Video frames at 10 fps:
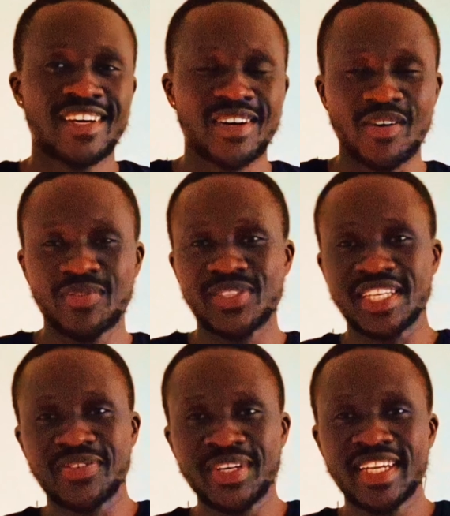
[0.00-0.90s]
of
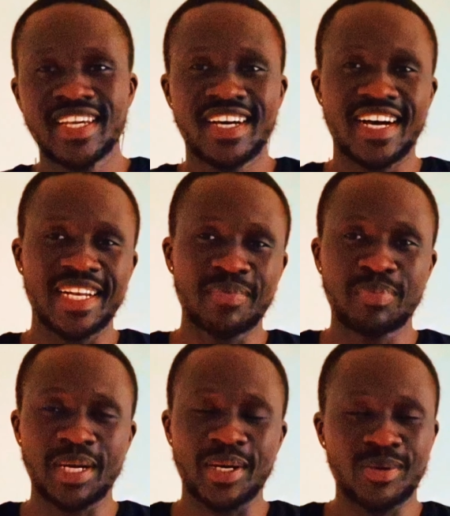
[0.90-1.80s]
series and a
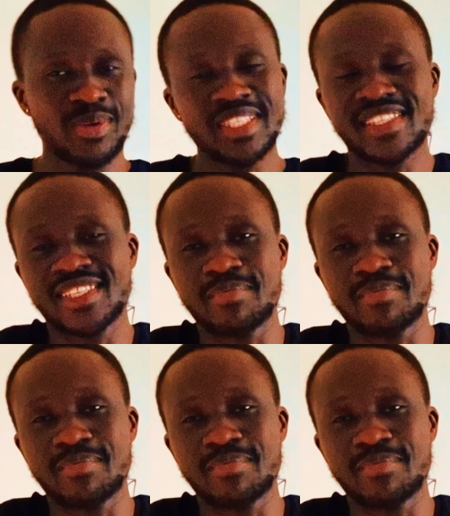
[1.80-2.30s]
parallel, which is the